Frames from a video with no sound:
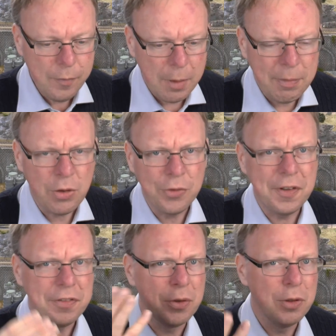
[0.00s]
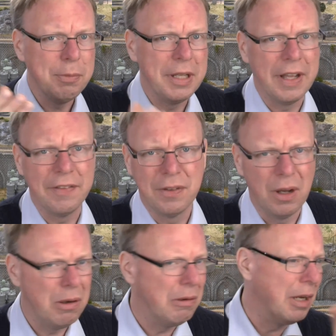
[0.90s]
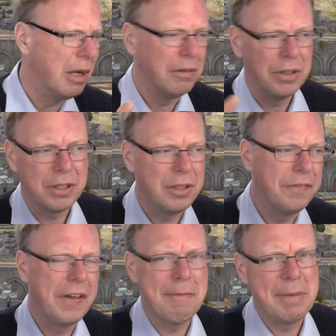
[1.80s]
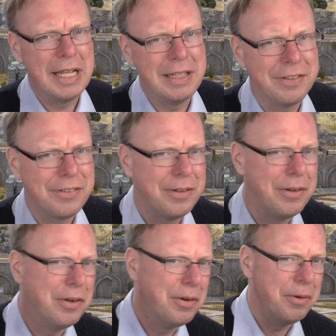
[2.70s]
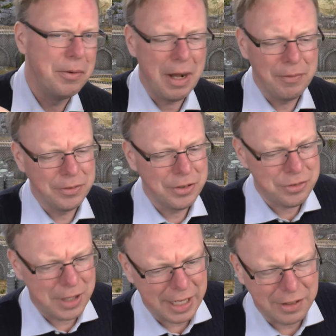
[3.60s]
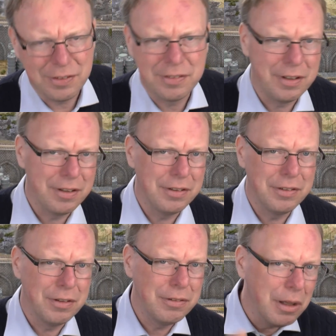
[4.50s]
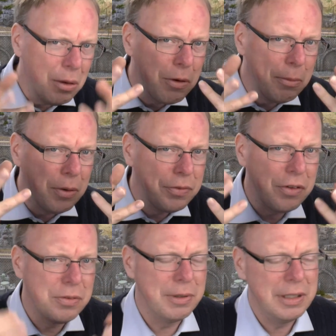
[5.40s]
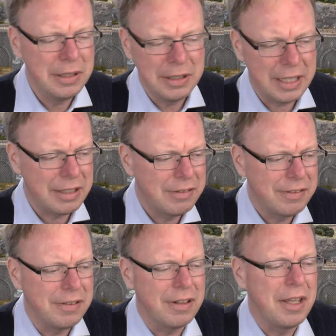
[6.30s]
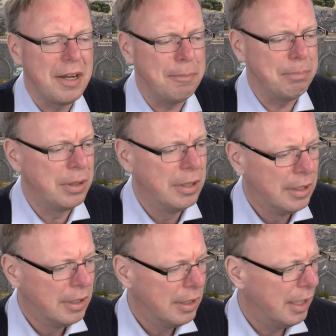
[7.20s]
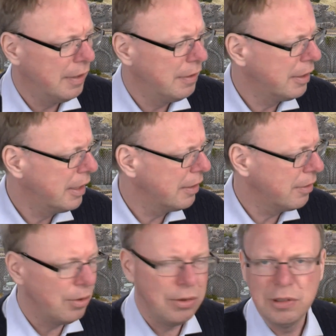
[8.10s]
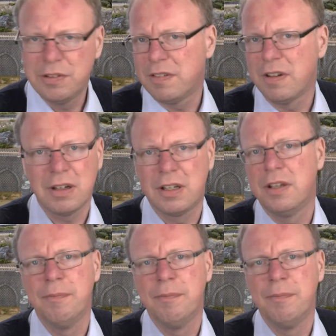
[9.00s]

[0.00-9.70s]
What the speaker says: because they told me that, oh, now you can't have ballast around on the tracks. The locomotives will like suck it up and get all stuck.